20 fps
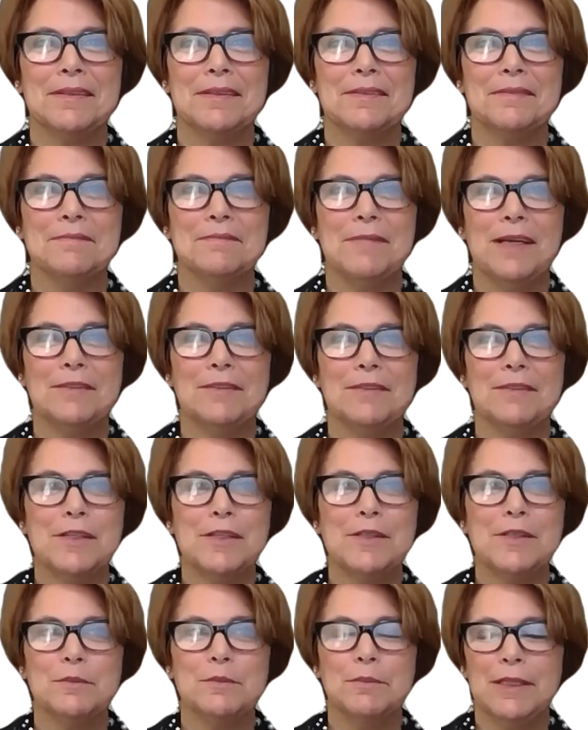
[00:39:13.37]
my
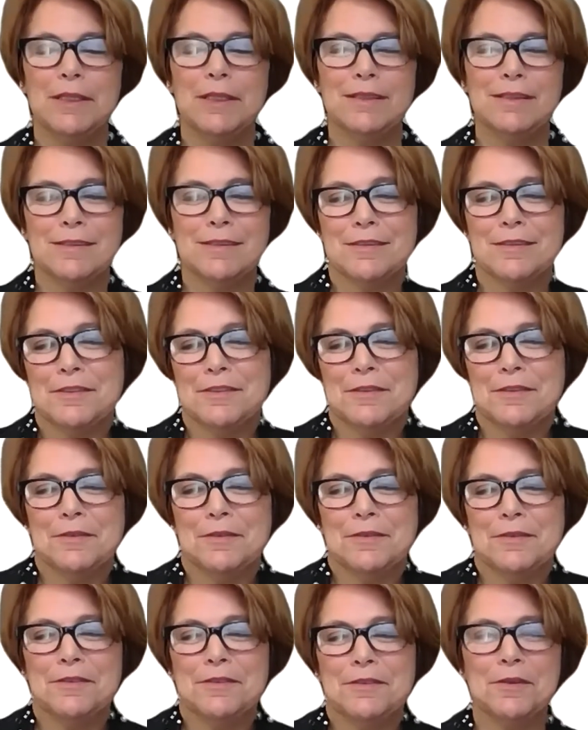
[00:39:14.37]
advice would be is,
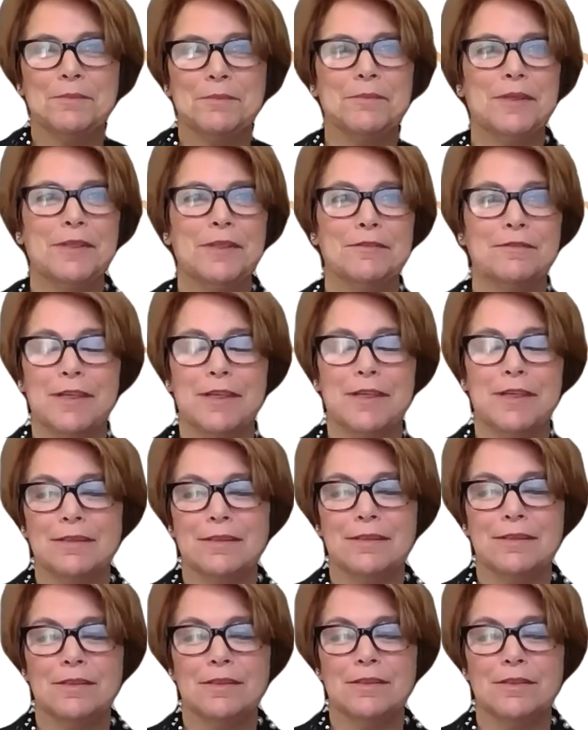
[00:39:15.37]
don't be
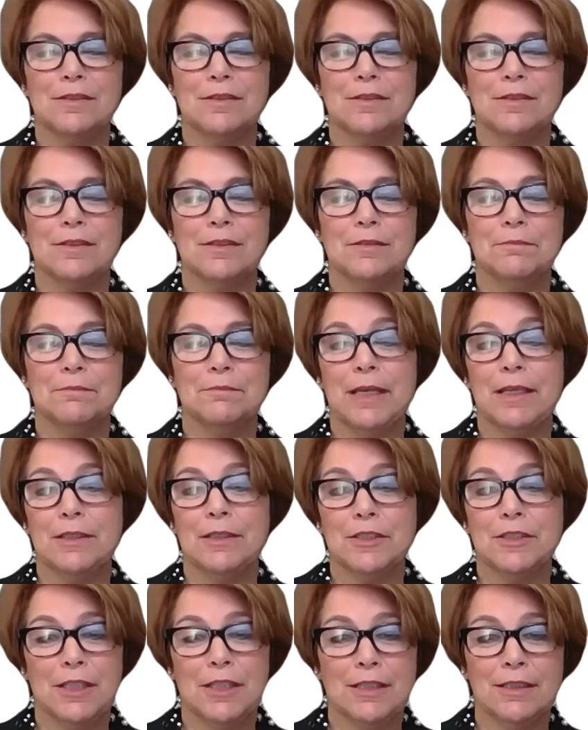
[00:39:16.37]
afraid to make a
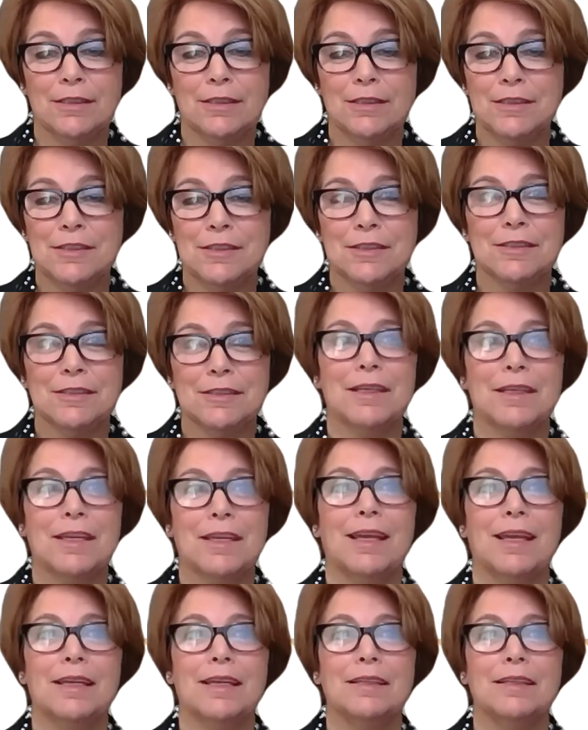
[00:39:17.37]
change,
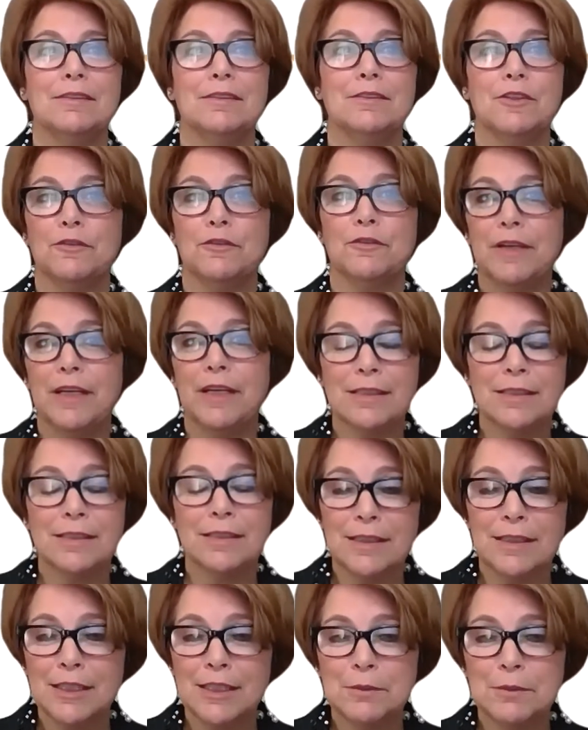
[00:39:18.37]
and don't forget to
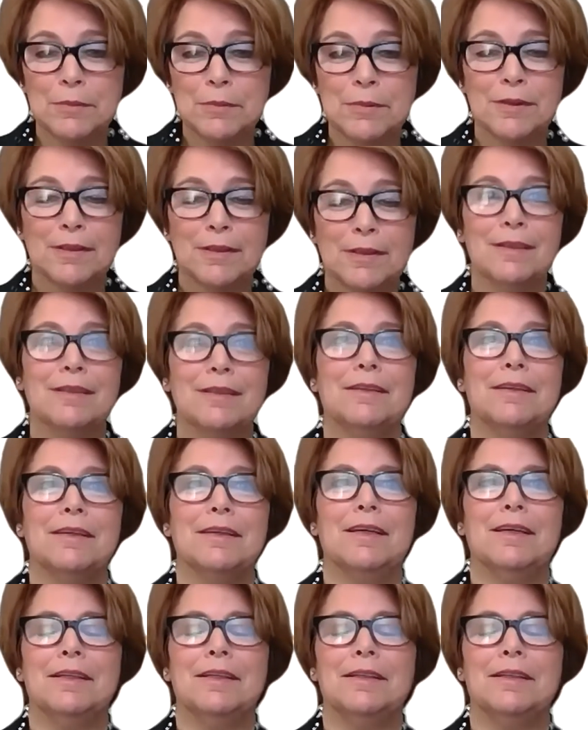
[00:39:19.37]
leap.
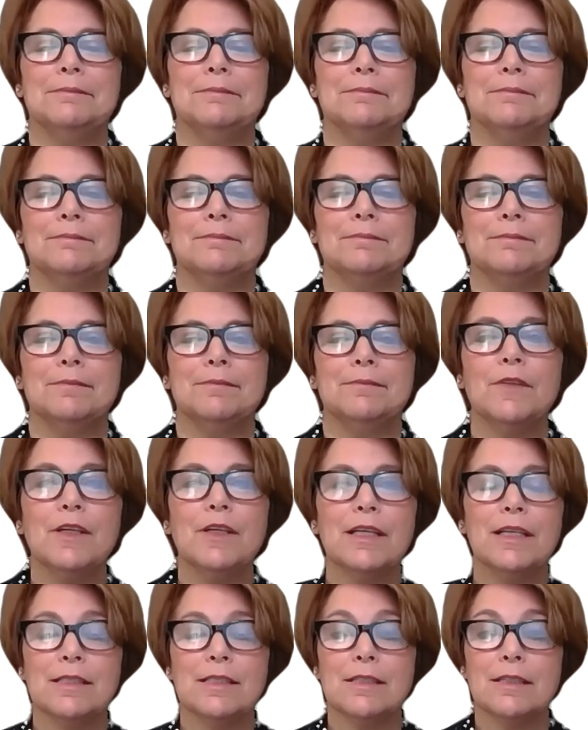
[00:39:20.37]
Look
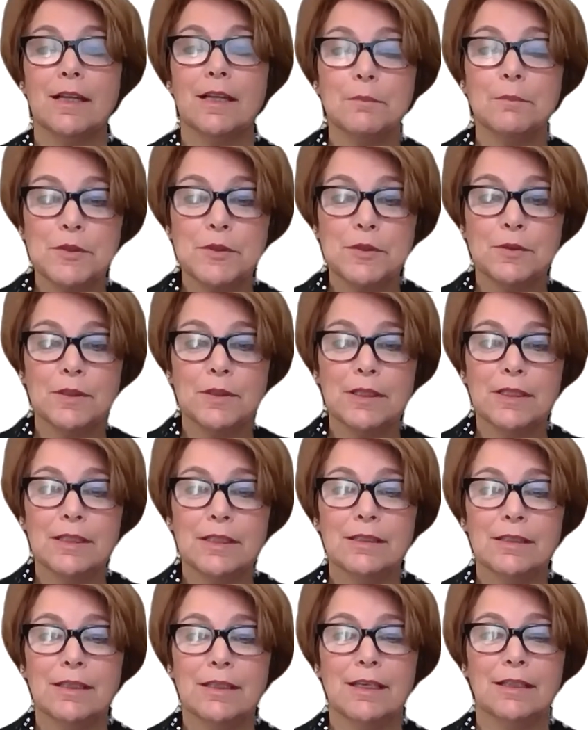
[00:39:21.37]
at it as an
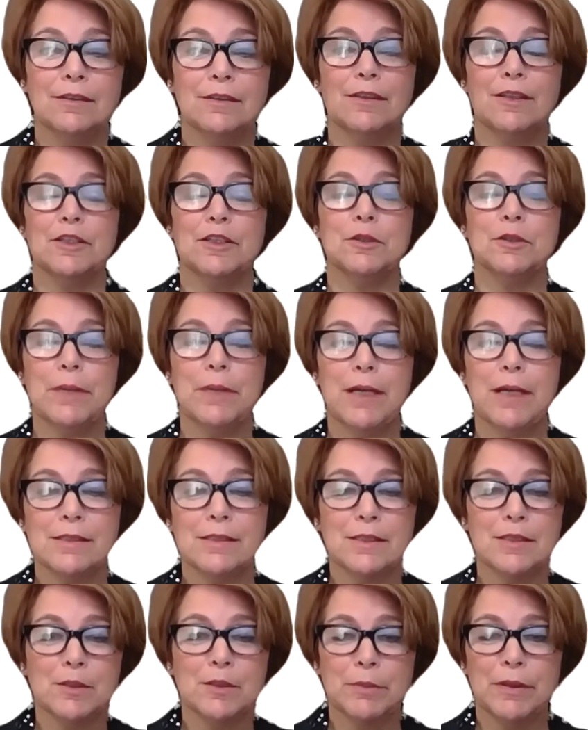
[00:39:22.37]
opportunity, and look at your past
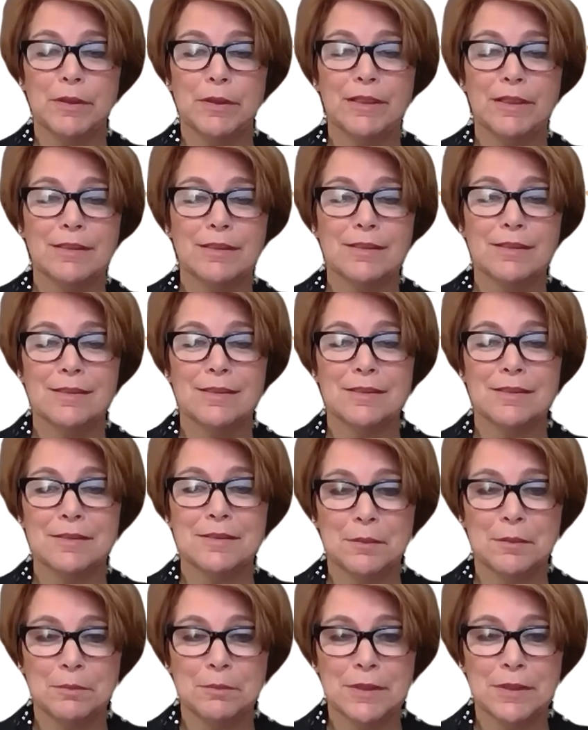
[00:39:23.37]
experience as
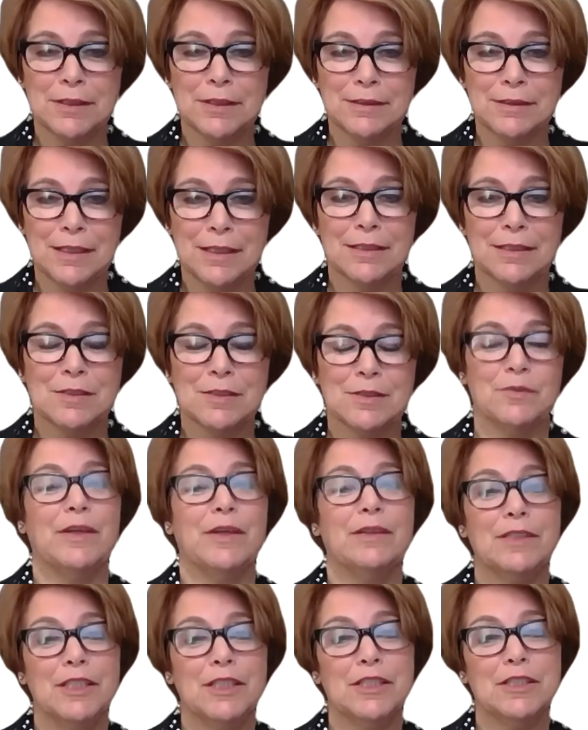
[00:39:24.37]
something that is a
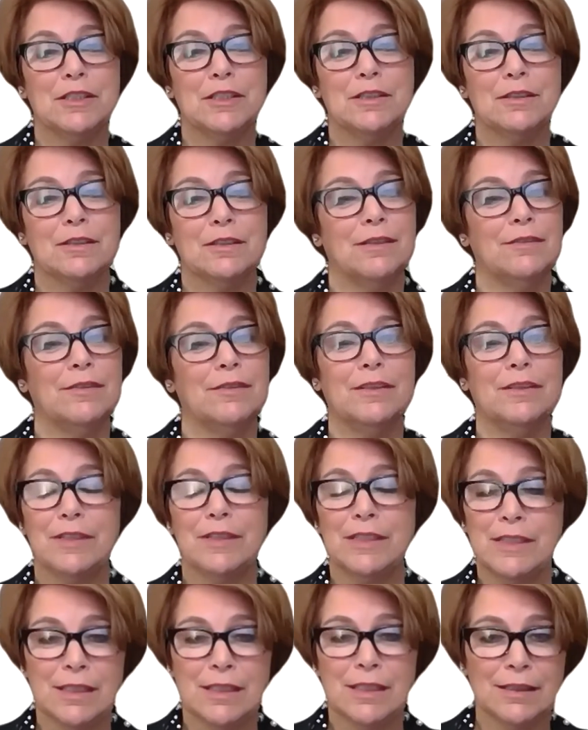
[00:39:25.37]
foundation, even if
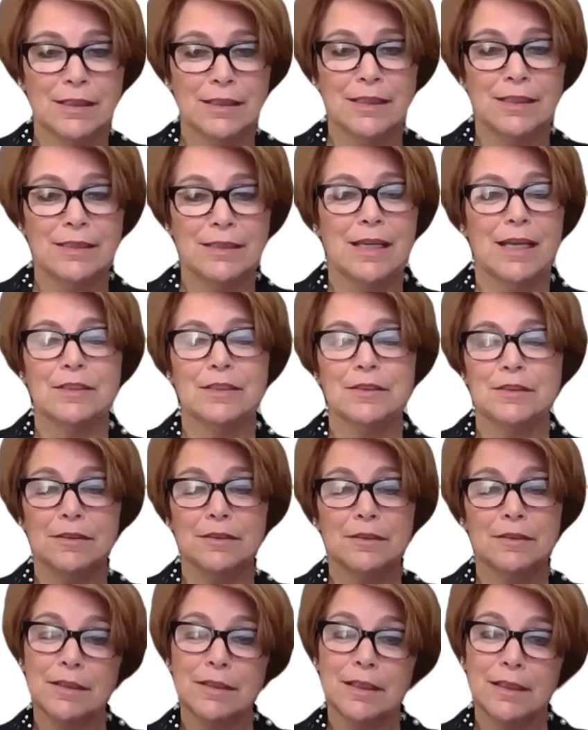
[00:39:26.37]
it's not the exact
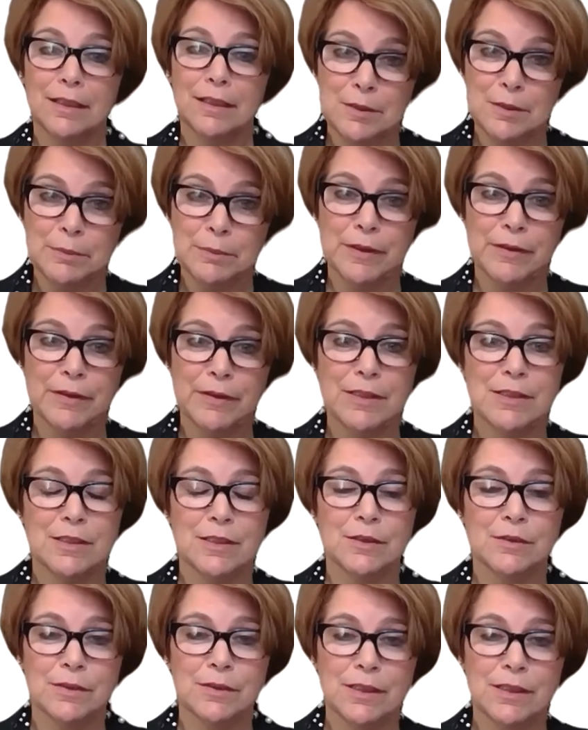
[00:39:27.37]
experience that
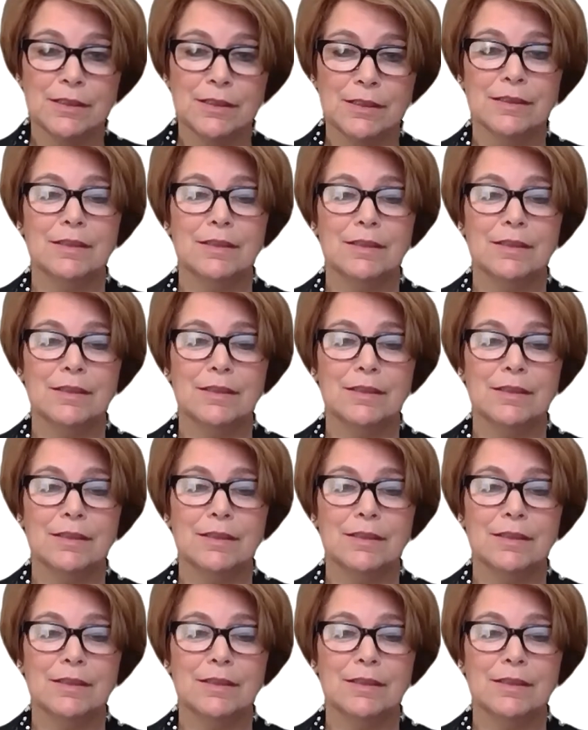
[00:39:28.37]
you need,